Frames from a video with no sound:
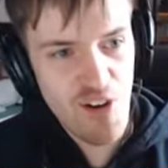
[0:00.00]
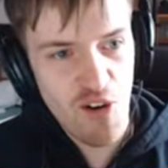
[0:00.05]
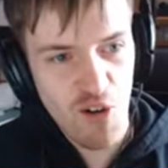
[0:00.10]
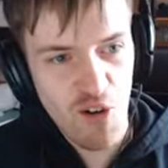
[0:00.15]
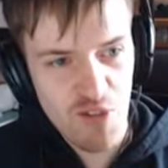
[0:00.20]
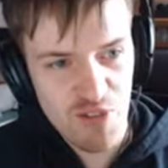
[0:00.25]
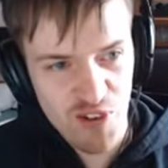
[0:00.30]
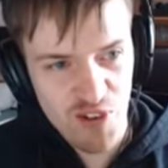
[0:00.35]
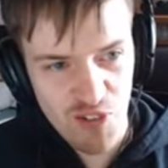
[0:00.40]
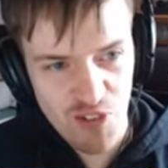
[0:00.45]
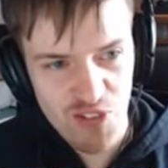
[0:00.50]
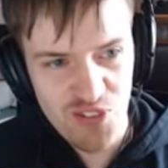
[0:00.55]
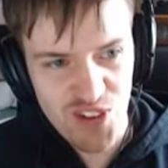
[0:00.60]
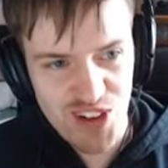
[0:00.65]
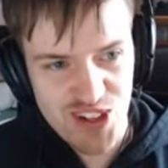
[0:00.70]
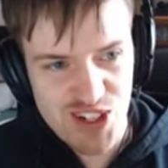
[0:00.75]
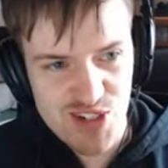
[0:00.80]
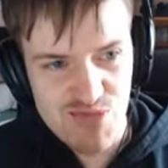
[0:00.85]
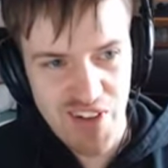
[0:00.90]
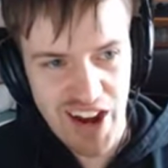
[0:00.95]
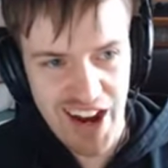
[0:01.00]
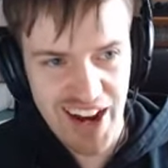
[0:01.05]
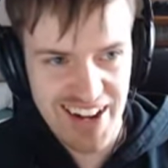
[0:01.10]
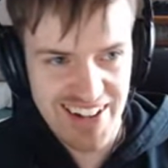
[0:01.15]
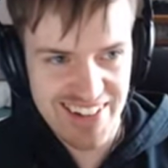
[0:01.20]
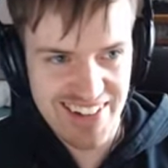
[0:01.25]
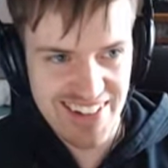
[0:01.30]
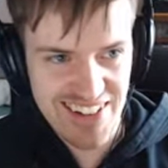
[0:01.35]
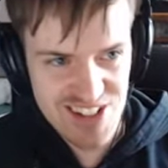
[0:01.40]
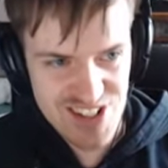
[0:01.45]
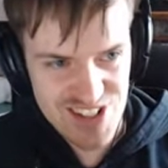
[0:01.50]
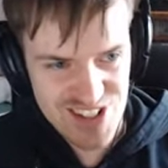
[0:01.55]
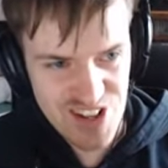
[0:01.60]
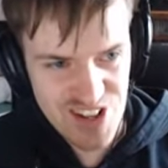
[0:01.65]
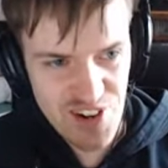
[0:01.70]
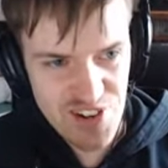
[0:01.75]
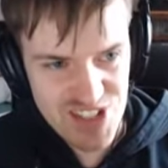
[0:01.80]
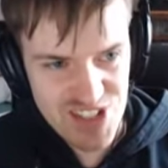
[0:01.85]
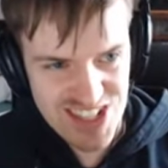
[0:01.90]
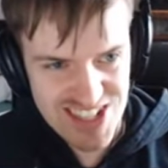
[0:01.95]
Orville Fudgepacker. I just
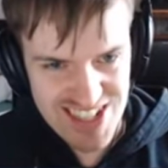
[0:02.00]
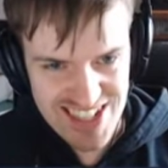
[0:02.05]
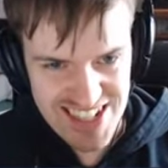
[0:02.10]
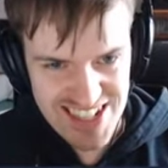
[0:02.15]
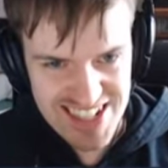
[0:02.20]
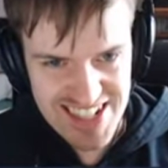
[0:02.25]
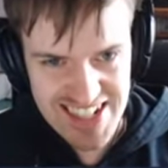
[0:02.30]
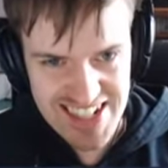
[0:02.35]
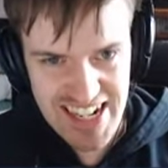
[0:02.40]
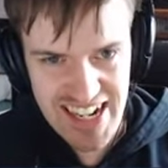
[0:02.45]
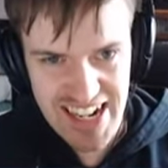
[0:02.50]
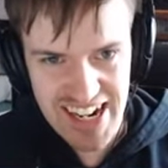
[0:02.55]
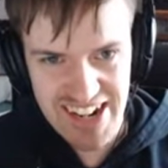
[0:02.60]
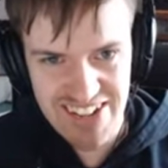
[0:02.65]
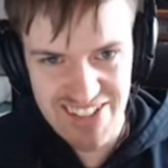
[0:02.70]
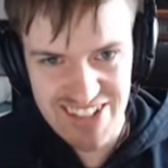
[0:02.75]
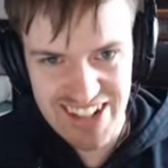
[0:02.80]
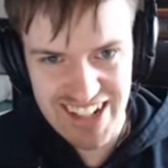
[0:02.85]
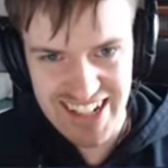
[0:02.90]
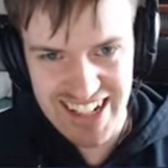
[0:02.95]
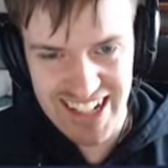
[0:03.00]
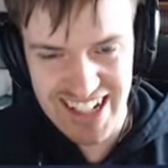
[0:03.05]
noticed that's his name, yeah.